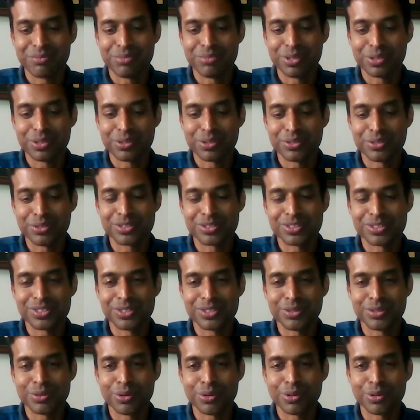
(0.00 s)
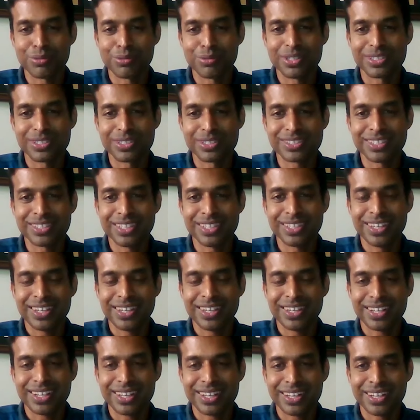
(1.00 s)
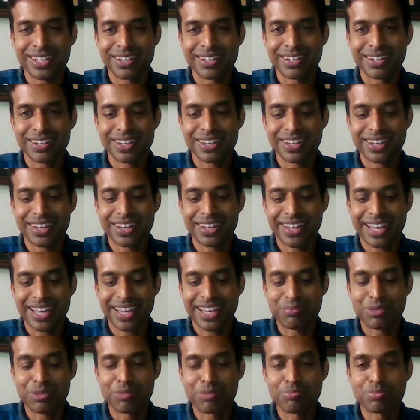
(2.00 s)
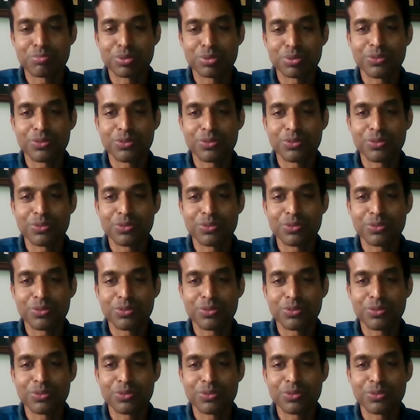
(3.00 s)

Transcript: because you always can be